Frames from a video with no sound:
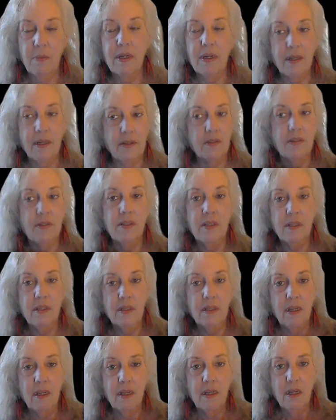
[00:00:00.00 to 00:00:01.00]
Because
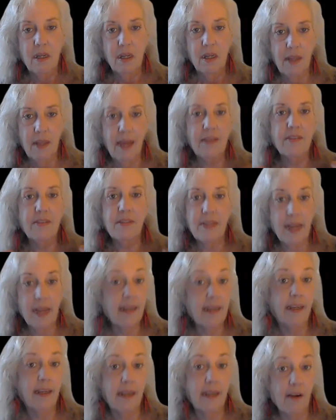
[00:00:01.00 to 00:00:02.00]
that's taking